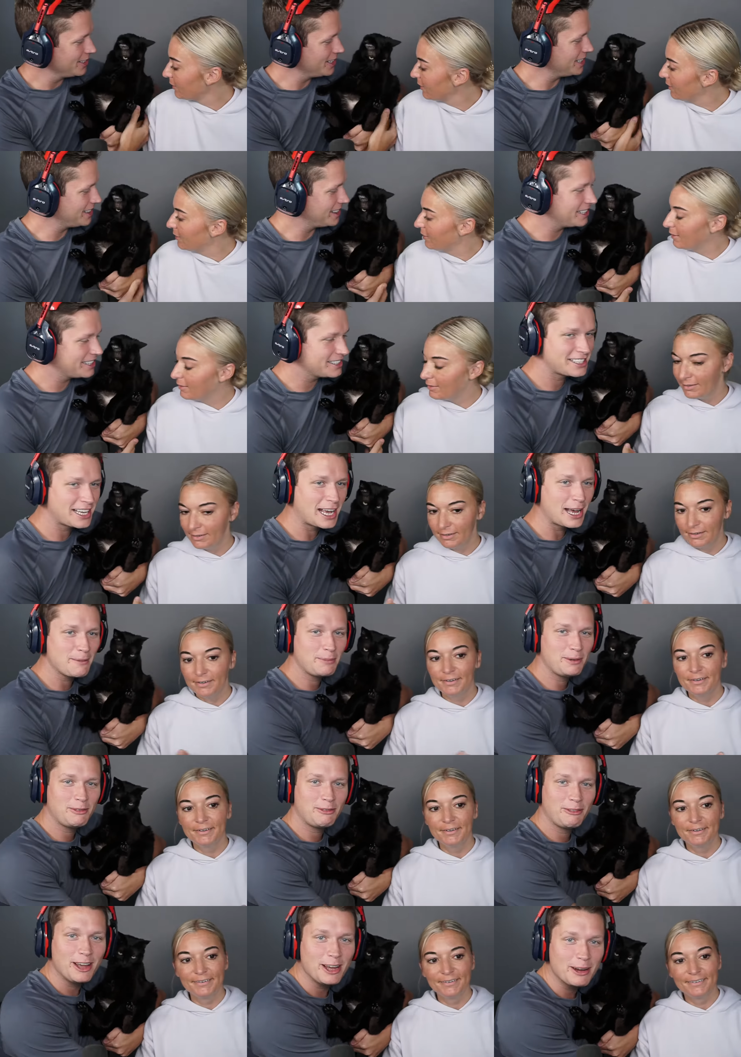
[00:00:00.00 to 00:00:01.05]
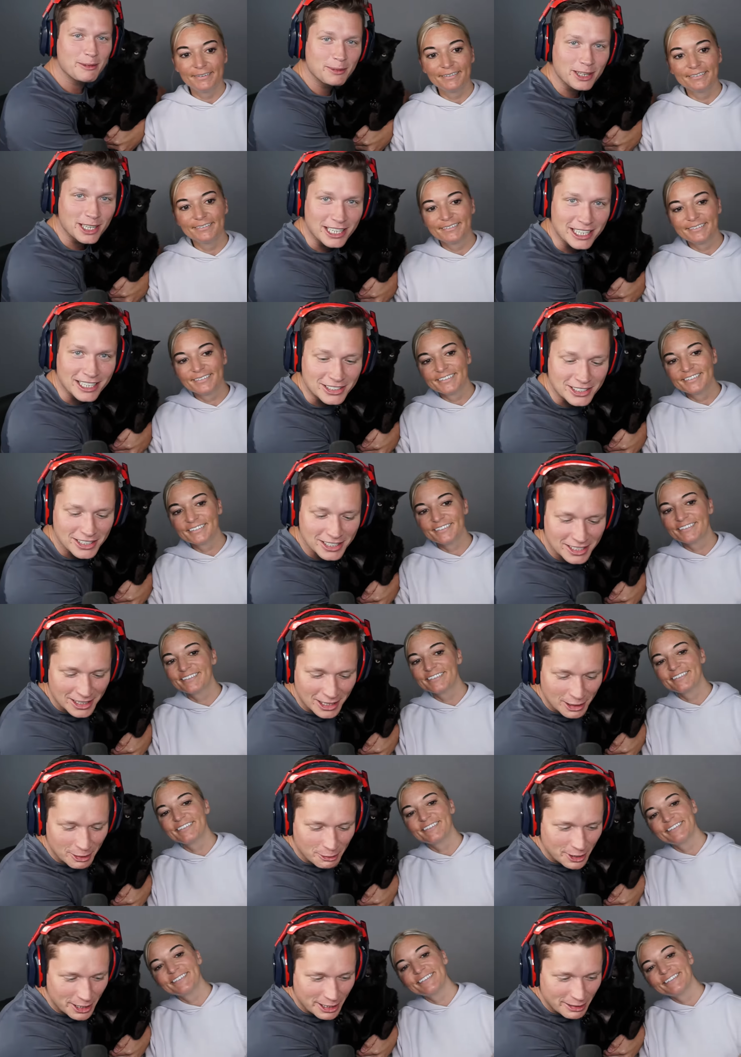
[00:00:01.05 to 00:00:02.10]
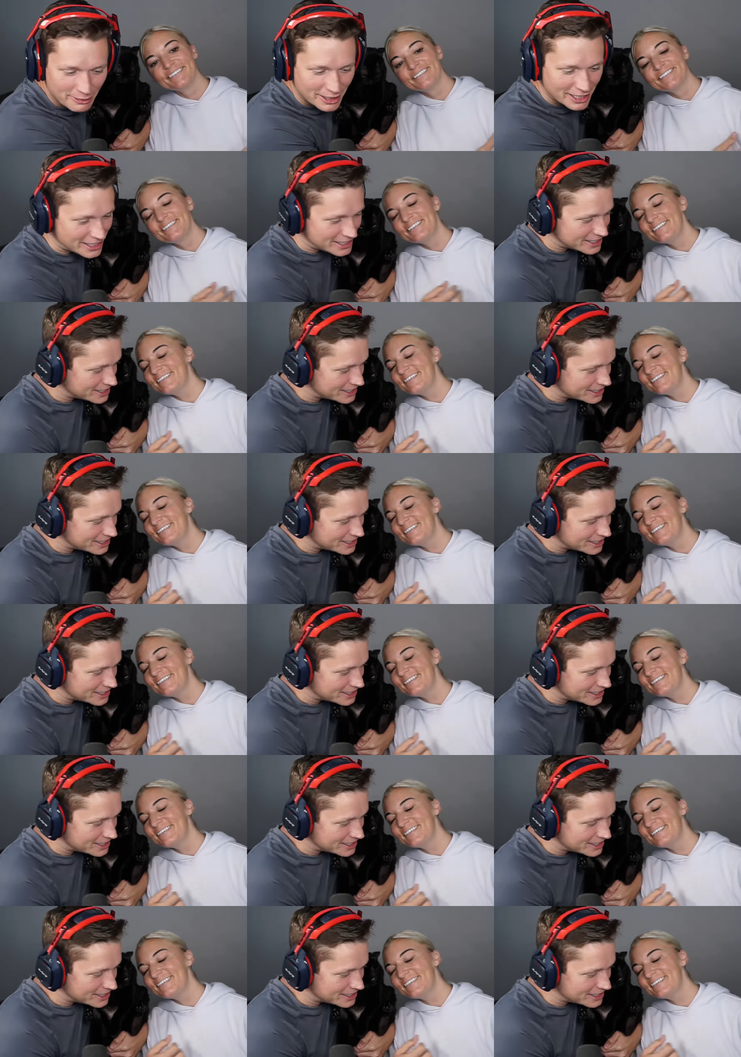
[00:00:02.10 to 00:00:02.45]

Speaker 1: at this happy family. Just the three of us.